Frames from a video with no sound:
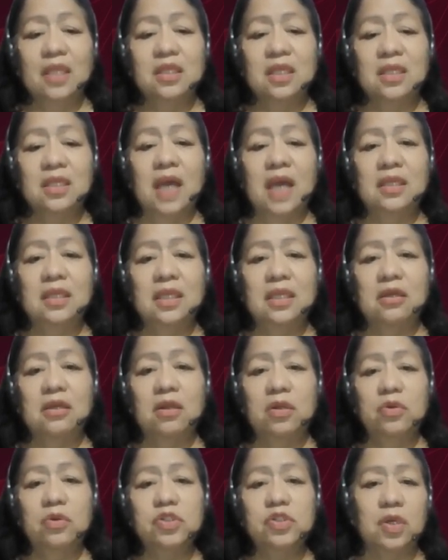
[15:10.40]
The
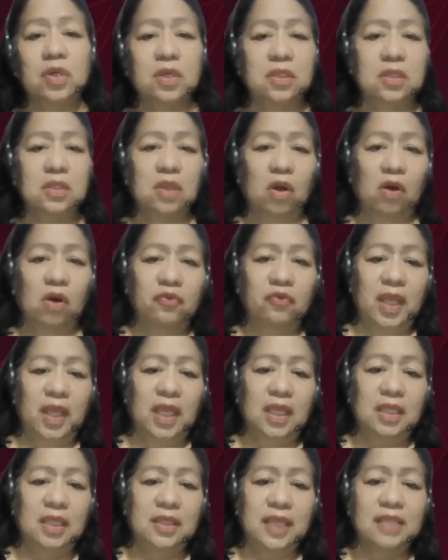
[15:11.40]
non-inclusion of
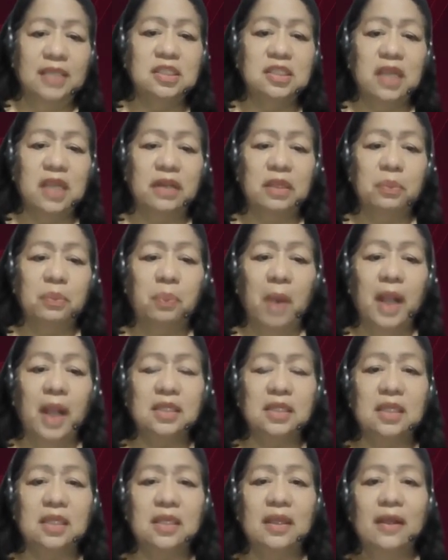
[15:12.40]
a necessary
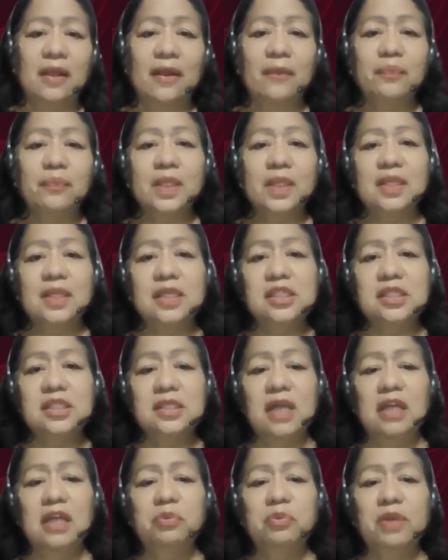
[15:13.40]
party does
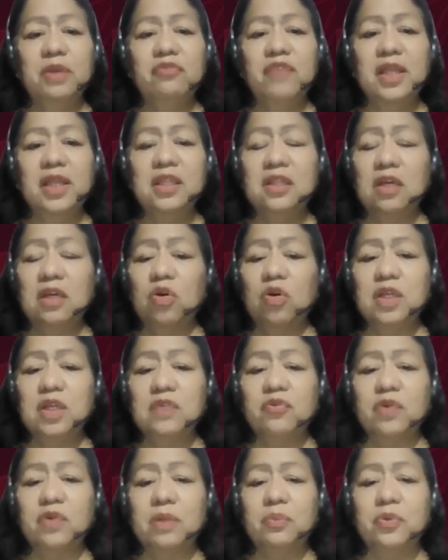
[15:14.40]
not prevent the
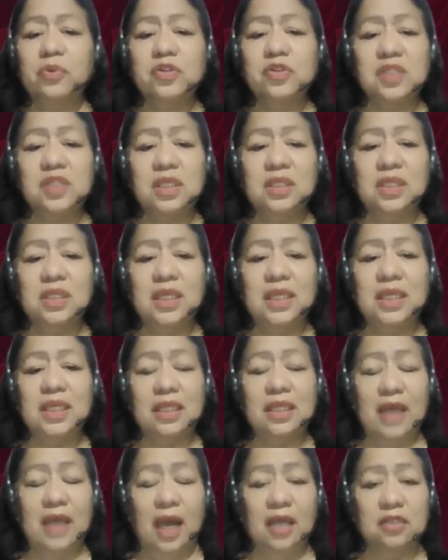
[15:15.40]
court from proceeding
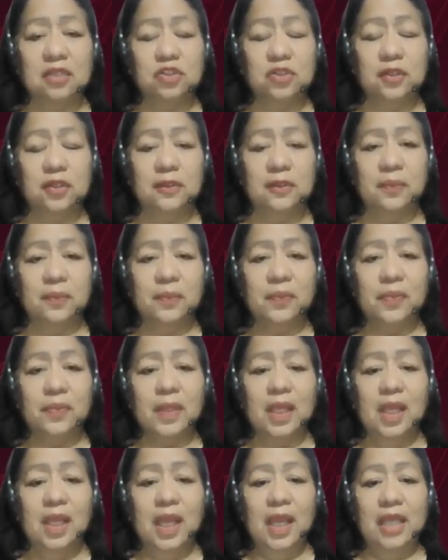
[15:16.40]
in the action,
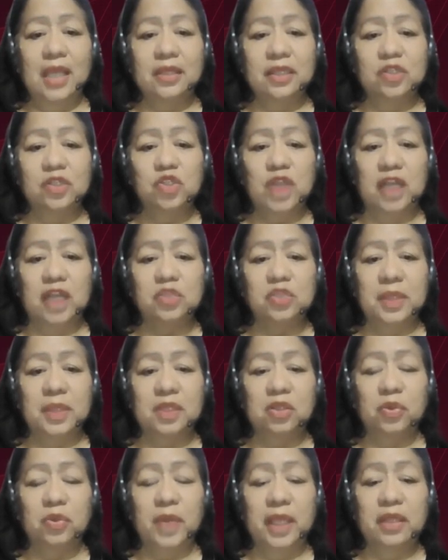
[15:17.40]
and the
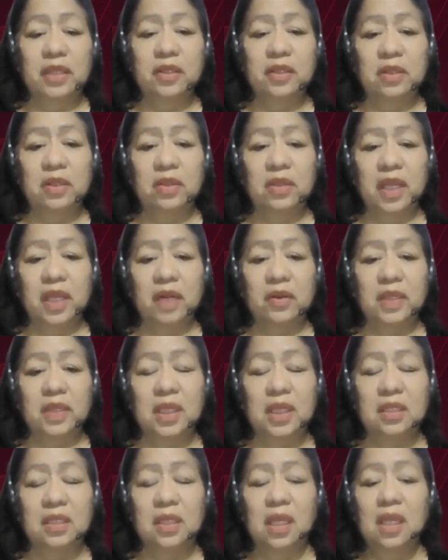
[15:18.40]
judgment rendered
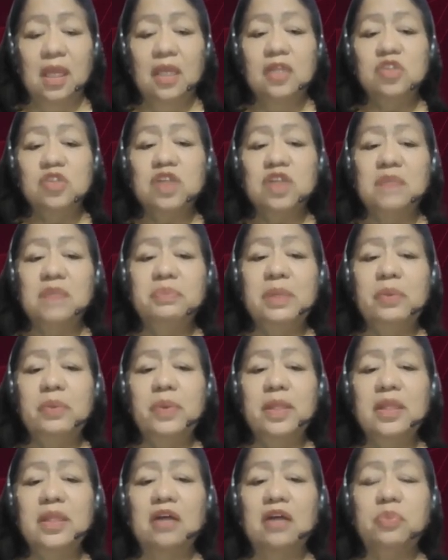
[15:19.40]
therein shall be
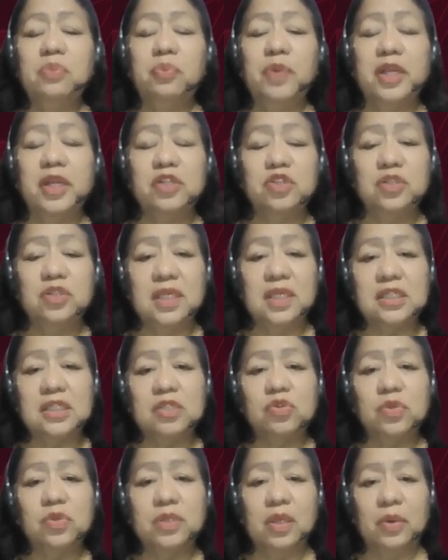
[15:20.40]
without
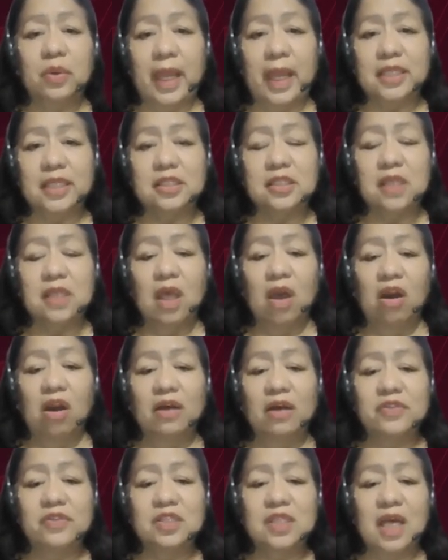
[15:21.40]
prejudice to the rights
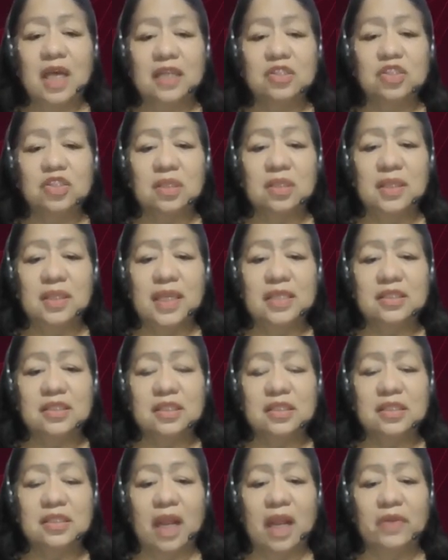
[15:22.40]
of such
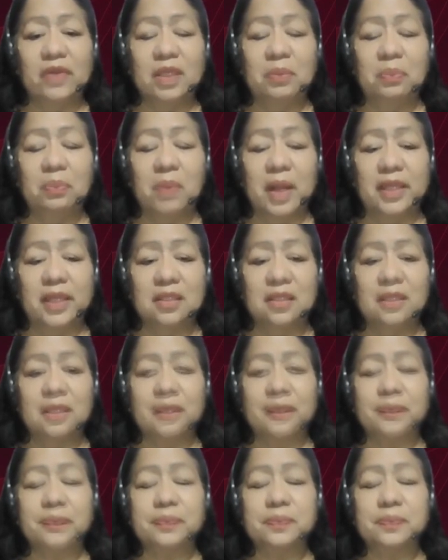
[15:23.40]
necessary party.